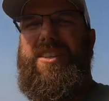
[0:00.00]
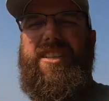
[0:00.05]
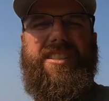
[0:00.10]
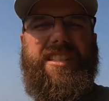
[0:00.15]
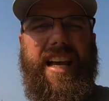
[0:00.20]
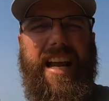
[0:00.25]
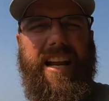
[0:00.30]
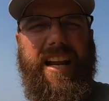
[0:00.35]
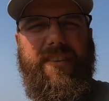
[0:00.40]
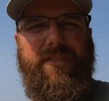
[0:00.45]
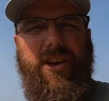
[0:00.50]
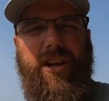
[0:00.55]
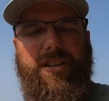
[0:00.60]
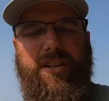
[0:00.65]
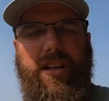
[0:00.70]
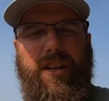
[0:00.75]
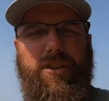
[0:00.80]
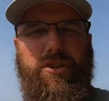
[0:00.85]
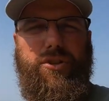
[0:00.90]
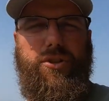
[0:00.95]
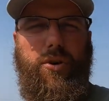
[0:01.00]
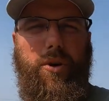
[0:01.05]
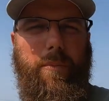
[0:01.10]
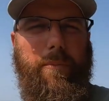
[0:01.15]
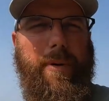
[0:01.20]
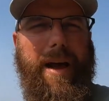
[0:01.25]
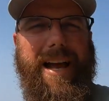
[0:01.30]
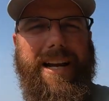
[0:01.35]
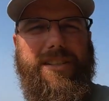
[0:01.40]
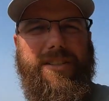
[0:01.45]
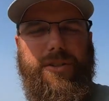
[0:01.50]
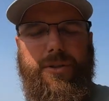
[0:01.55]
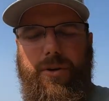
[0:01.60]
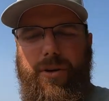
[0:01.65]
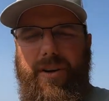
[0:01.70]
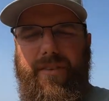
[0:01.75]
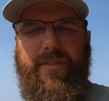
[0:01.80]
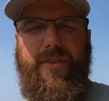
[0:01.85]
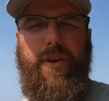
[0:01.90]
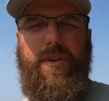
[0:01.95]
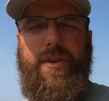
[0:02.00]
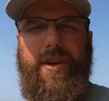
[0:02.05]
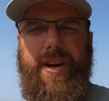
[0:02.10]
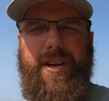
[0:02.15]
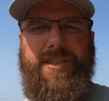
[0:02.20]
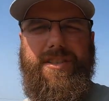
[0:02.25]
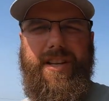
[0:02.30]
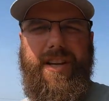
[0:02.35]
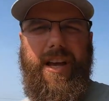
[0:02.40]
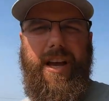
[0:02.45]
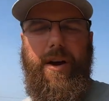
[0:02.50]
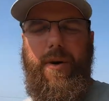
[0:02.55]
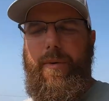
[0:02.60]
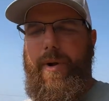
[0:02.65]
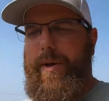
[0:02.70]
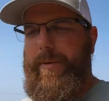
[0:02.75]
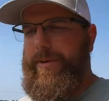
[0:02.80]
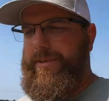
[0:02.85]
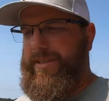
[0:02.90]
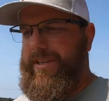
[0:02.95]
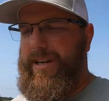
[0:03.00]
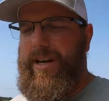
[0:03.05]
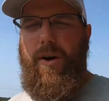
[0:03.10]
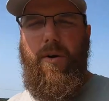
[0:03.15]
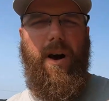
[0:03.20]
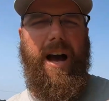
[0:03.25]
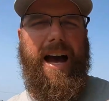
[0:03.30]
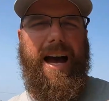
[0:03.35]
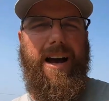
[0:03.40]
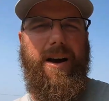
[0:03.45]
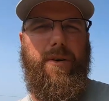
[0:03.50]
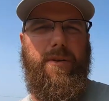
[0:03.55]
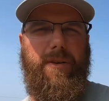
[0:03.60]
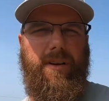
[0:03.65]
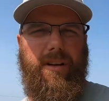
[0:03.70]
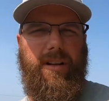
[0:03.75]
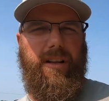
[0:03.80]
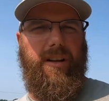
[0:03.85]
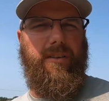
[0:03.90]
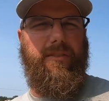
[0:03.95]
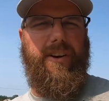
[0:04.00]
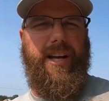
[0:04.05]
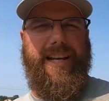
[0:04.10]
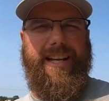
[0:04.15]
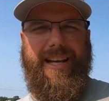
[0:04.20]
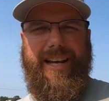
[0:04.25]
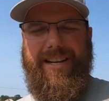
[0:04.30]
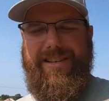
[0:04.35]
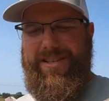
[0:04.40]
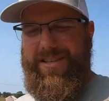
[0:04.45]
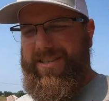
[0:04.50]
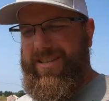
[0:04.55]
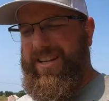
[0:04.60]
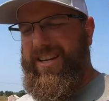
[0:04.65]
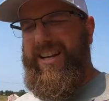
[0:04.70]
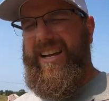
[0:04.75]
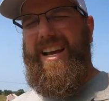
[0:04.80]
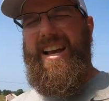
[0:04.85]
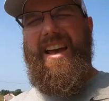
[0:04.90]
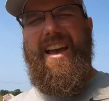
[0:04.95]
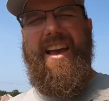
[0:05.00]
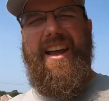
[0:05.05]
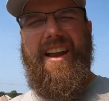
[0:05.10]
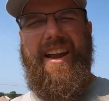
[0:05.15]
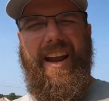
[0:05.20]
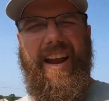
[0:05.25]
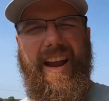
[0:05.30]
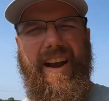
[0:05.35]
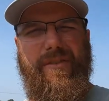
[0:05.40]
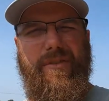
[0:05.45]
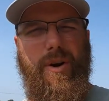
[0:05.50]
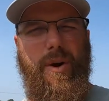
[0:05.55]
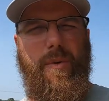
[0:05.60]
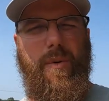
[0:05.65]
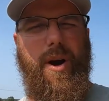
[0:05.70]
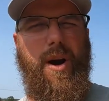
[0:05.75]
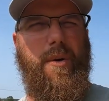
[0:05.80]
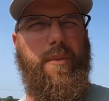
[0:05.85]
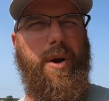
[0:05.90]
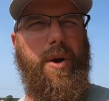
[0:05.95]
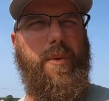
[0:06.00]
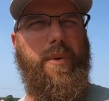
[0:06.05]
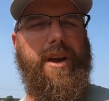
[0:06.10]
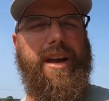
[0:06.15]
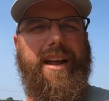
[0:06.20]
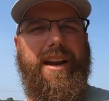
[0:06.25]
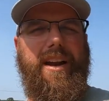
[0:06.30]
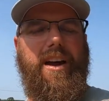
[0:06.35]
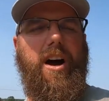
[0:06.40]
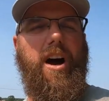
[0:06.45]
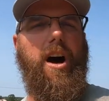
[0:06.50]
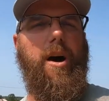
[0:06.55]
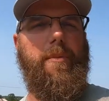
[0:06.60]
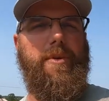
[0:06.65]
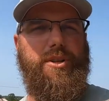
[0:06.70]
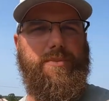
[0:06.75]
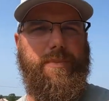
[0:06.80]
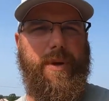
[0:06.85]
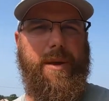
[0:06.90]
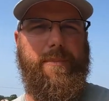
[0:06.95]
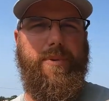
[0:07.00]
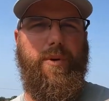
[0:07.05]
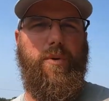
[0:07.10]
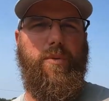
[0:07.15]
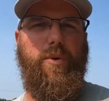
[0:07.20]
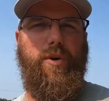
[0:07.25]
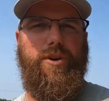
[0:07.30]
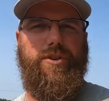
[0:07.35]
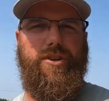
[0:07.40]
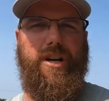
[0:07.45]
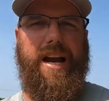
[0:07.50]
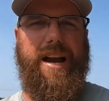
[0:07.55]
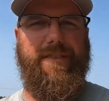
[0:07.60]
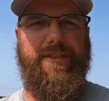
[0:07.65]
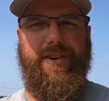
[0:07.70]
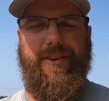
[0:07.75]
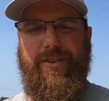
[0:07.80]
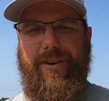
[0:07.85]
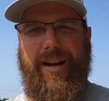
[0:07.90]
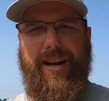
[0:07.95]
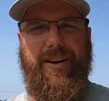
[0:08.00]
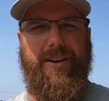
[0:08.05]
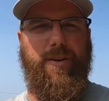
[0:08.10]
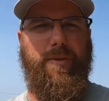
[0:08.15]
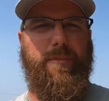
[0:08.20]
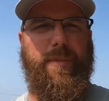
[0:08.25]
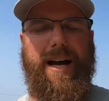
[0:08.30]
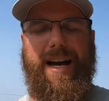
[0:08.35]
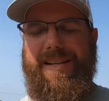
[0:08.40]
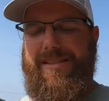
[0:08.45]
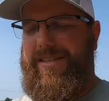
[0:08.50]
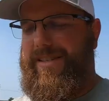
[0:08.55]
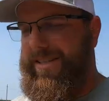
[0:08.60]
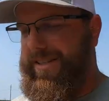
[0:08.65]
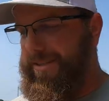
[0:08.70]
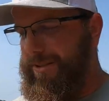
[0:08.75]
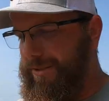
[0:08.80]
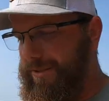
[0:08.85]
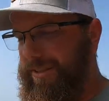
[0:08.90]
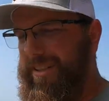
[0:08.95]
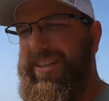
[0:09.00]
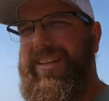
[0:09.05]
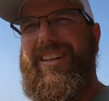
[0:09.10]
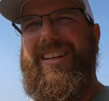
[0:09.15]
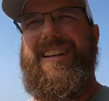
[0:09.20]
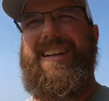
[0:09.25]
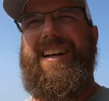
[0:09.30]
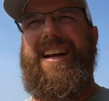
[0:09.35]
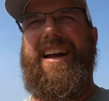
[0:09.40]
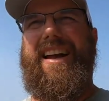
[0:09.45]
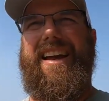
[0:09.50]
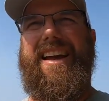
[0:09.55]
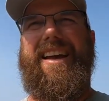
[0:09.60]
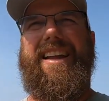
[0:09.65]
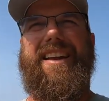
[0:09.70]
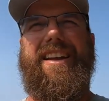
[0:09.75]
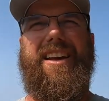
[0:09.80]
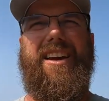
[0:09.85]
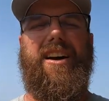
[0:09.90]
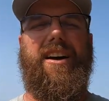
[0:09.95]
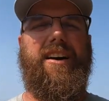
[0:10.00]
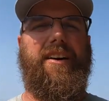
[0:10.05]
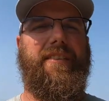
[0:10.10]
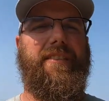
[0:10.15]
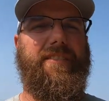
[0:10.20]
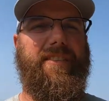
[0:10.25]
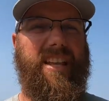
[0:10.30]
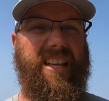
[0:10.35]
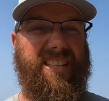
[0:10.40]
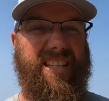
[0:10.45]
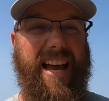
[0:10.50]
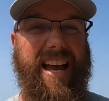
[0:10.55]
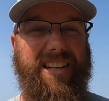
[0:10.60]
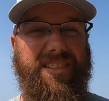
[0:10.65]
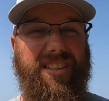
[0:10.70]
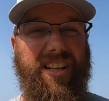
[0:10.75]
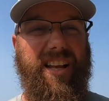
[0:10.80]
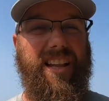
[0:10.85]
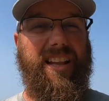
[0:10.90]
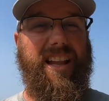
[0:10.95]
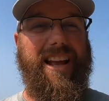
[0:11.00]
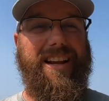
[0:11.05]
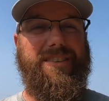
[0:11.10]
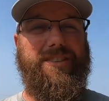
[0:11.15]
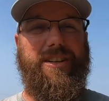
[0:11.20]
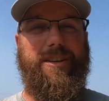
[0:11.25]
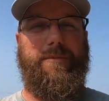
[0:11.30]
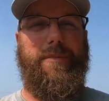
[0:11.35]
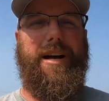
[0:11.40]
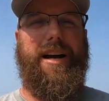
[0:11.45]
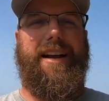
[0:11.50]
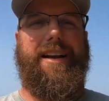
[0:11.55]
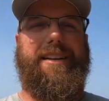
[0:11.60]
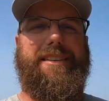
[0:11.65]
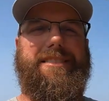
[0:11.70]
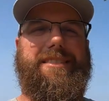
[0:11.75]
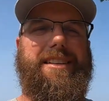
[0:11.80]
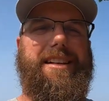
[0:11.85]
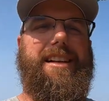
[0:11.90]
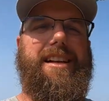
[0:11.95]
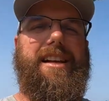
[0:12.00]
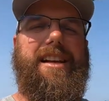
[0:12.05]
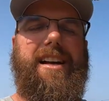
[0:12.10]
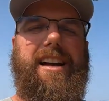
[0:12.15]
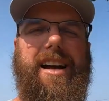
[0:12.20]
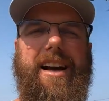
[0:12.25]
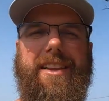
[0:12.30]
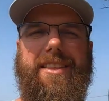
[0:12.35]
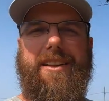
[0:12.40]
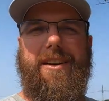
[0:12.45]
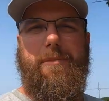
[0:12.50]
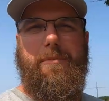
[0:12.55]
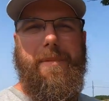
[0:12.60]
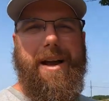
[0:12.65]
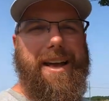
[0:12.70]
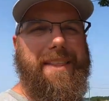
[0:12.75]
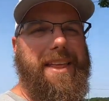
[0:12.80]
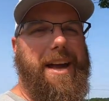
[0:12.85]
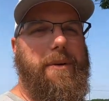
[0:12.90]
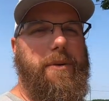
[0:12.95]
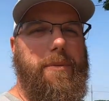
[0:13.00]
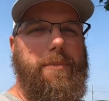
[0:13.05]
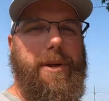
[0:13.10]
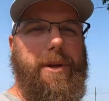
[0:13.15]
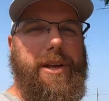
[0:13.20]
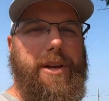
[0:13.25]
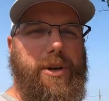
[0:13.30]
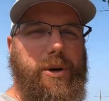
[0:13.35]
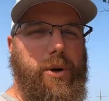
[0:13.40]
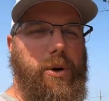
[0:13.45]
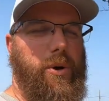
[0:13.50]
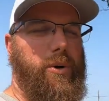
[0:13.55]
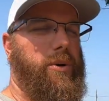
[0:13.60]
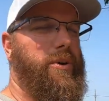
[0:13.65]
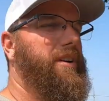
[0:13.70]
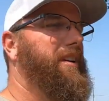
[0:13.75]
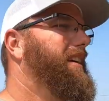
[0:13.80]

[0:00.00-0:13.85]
just kind of give you a little short backstory. A few years ago, we was in Ohio on a little vacation, and everywhere we went, Amish people were driving around on bicycles, and uh, there's actually electric bikes. I thought, man, that would be cool.